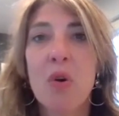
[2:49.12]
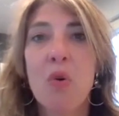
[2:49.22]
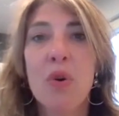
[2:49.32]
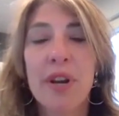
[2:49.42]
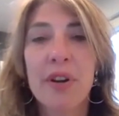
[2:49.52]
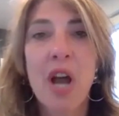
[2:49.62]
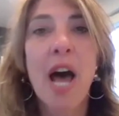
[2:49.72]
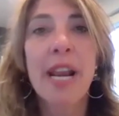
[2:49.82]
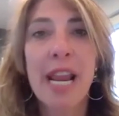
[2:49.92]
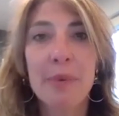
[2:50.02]
or they're
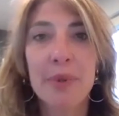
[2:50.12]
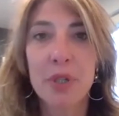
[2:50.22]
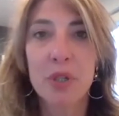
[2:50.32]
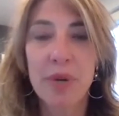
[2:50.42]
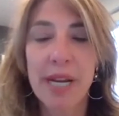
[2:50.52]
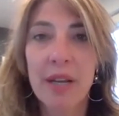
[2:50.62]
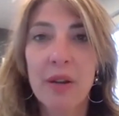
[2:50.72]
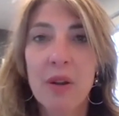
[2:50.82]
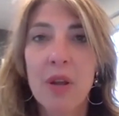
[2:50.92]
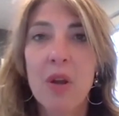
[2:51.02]
not able to drink,
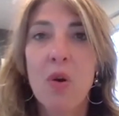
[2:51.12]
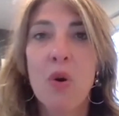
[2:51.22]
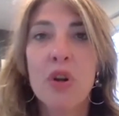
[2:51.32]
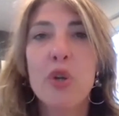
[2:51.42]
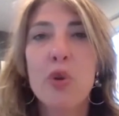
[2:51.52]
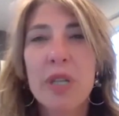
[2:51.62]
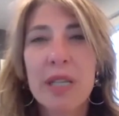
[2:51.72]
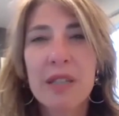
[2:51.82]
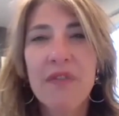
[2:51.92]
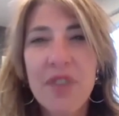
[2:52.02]
or you
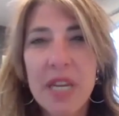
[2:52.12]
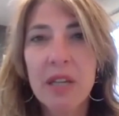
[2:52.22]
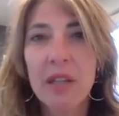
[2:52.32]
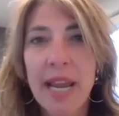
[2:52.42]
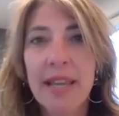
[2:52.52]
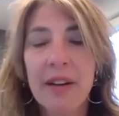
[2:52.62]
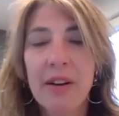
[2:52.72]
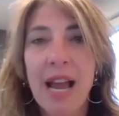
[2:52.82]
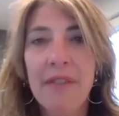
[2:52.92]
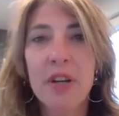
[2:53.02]
just feel like they're
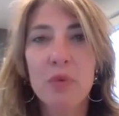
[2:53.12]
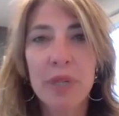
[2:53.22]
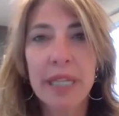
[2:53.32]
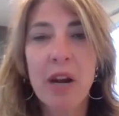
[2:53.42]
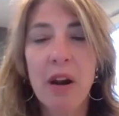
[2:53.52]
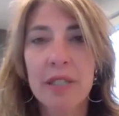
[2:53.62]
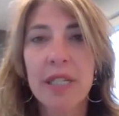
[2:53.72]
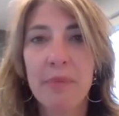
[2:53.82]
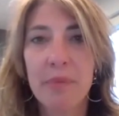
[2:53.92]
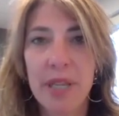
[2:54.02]
having a really hard
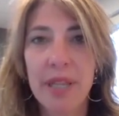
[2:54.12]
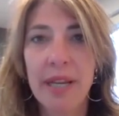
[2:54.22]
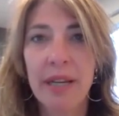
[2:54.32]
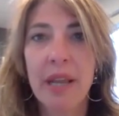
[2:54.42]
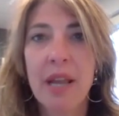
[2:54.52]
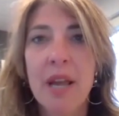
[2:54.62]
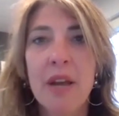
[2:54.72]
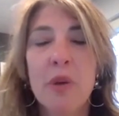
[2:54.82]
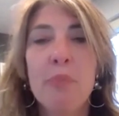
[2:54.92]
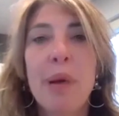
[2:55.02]
time breathing,
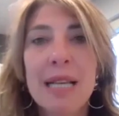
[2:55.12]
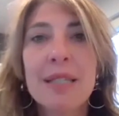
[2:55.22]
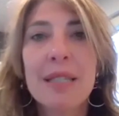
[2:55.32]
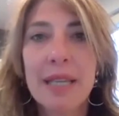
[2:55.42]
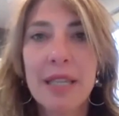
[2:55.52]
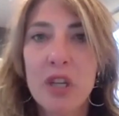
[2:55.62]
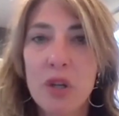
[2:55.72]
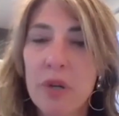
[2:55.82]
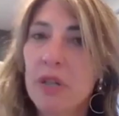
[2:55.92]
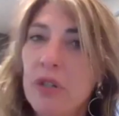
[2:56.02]
the best thing that
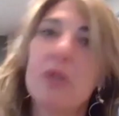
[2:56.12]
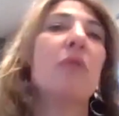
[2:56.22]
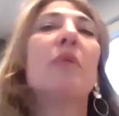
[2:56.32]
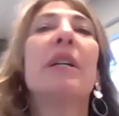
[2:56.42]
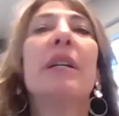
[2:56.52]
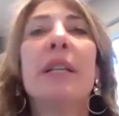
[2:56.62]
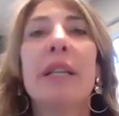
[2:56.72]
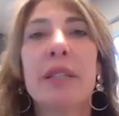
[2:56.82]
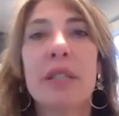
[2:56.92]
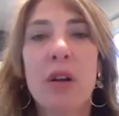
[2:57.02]
you can do
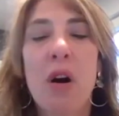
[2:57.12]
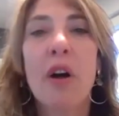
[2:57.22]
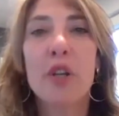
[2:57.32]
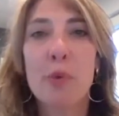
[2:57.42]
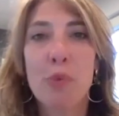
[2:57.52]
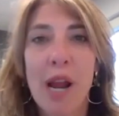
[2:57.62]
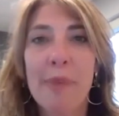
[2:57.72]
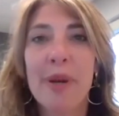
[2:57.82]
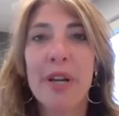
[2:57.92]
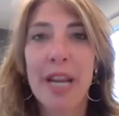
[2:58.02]
is to call your
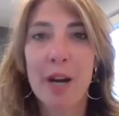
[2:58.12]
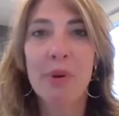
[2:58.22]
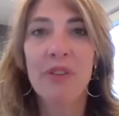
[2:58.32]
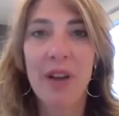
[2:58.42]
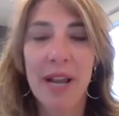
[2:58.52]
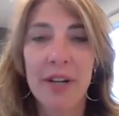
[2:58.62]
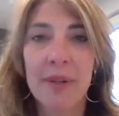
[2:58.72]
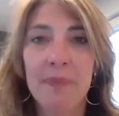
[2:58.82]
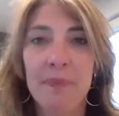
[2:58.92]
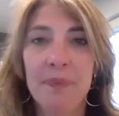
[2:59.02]
primary care provider.
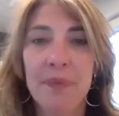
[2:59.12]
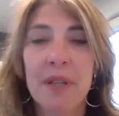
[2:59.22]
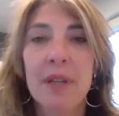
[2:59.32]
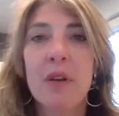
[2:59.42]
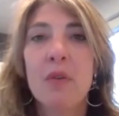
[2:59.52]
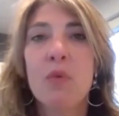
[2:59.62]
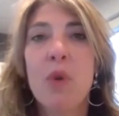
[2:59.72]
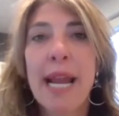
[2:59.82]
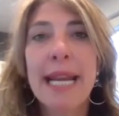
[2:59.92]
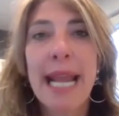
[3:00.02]

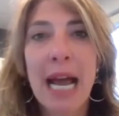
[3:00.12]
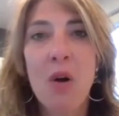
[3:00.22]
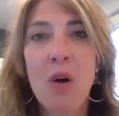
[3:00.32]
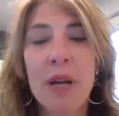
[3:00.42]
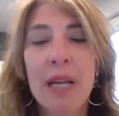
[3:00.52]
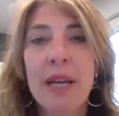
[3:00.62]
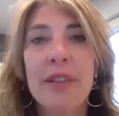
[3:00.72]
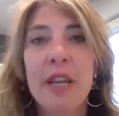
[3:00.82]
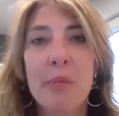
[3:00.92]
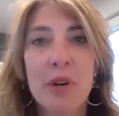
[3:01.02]
Right now,
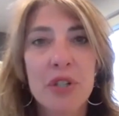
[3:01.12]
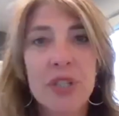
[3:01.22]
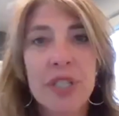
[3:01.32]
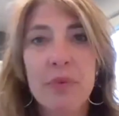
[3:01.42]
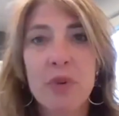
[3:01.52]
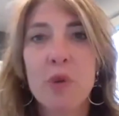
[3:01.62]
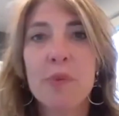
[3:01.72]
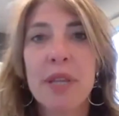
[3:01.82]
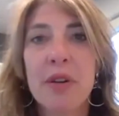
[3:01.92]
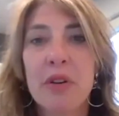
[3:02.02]
the emergency
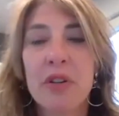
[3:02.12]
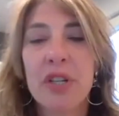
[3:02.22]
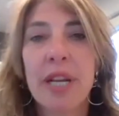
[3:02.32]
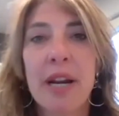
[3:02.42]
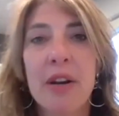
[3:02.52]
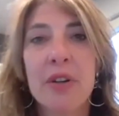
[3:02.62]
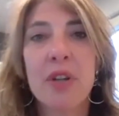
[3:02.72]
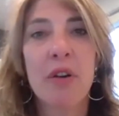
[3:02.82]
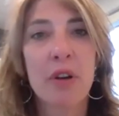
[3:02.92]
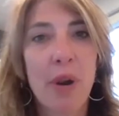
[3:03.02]
rooms and the urgent cares
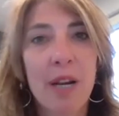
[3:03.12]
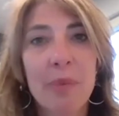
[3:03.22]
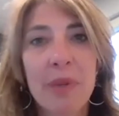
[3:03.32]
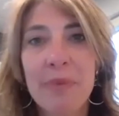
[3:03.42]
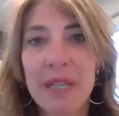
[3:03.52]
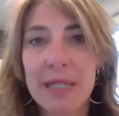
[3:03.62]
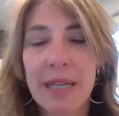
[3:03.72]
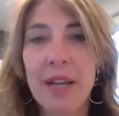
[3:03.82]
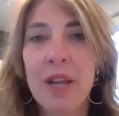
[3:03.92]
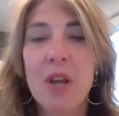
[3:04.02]
are incredibly busy